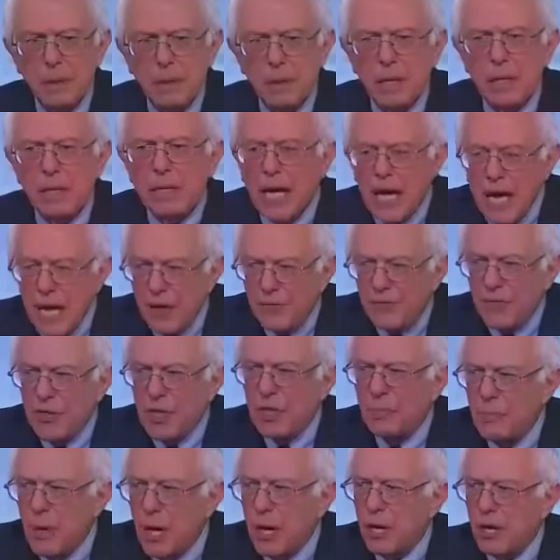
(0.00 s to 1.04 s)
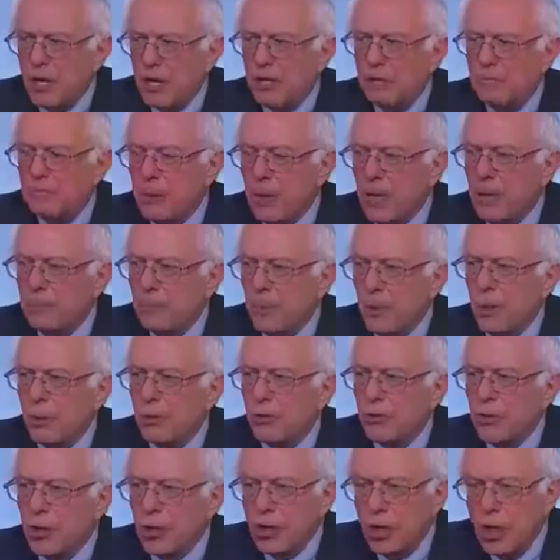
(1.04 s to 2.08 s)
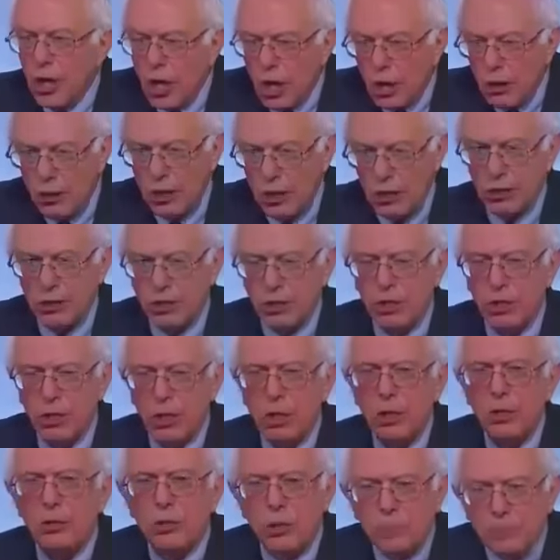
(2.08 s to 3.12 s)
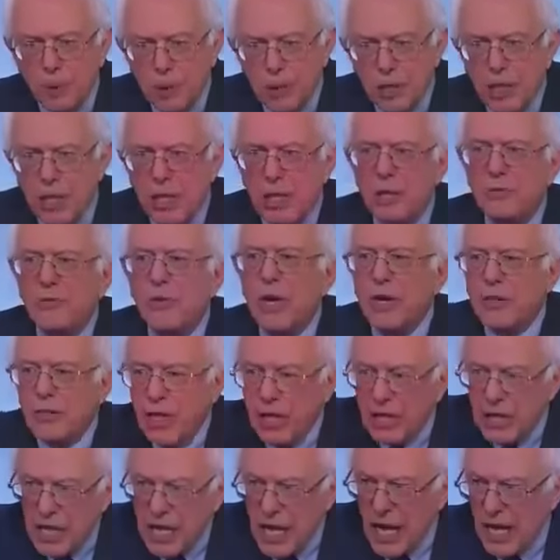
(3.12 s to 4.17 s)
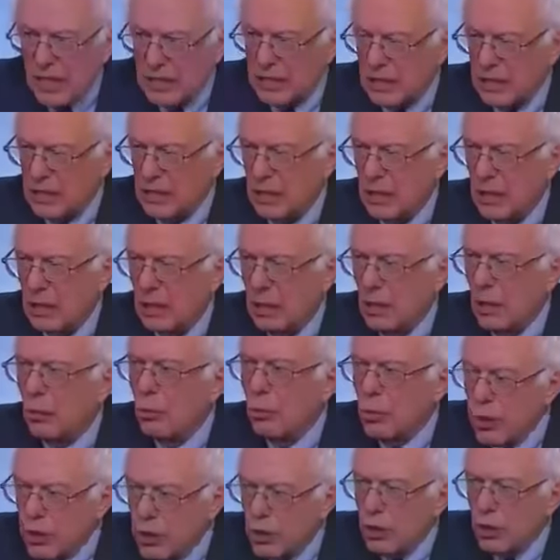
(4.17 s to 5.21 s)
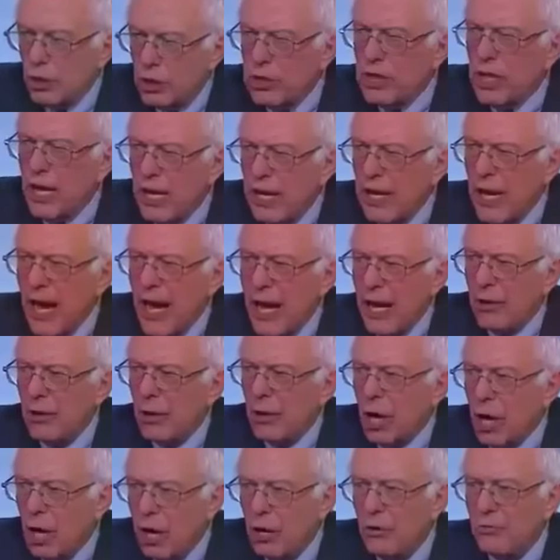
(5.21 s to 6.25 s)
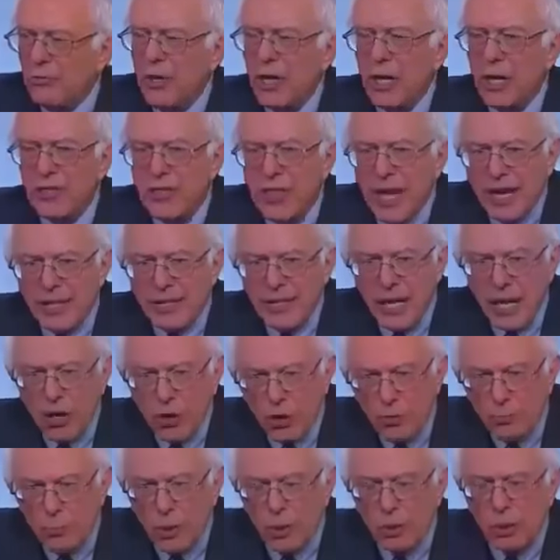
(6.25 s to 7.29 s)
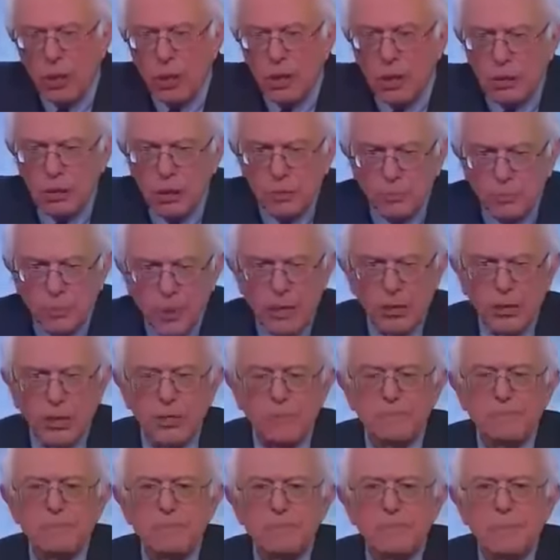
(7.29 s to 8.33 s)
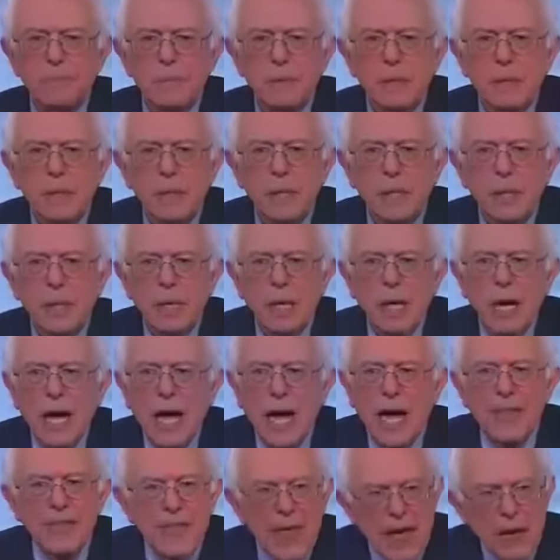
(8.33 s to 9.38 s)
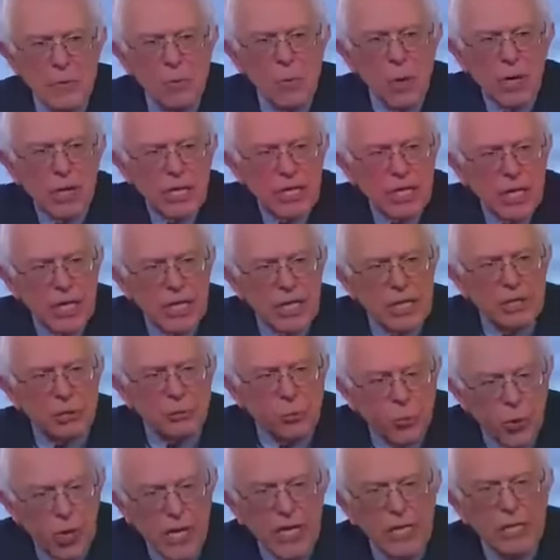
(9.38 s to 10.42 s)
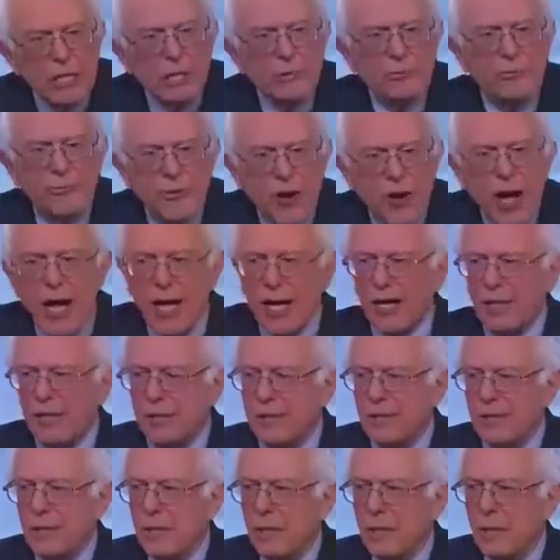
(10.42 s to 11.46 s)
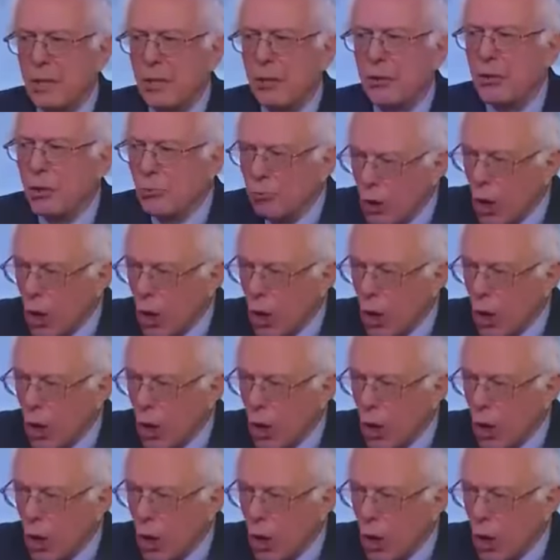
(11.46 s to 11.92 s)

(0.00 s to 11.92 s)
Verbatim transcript: that gave the American people the courage to believe that, yes, we could get out of that terrible depression. And then what he did is redefined the